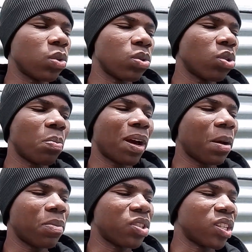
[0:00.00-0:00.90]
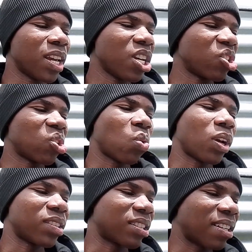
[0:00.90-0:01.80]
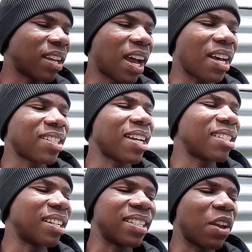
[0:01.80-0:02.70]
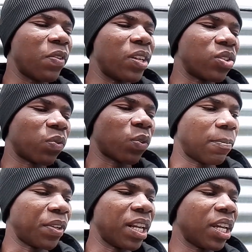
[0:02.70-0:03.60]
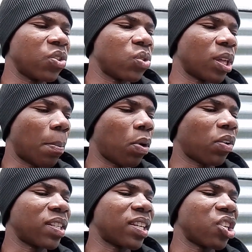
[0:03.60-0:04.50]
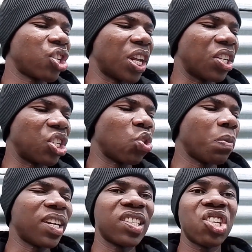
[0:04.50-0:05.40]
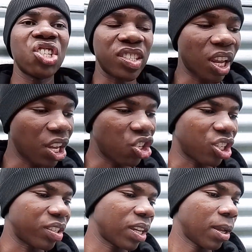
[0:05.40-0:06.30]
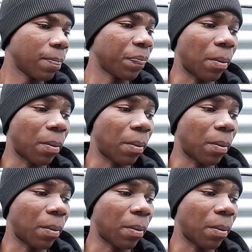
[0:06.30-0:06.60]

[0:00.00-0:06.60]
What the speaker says: You know Malema's slogans are cited as evidence of linking to the polarization and dehumanization stages.